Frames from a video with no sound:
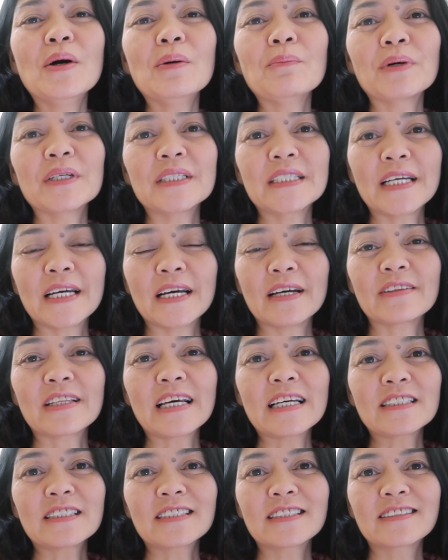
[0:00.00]
But yeah,
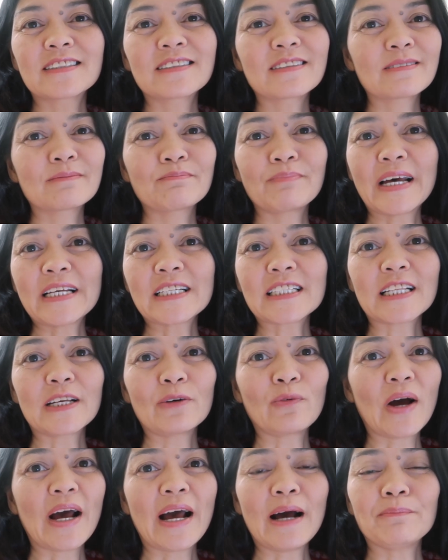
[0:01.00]
that's basically
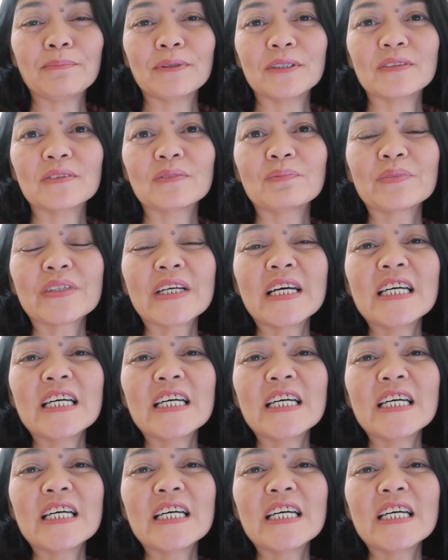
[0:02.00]
what happened.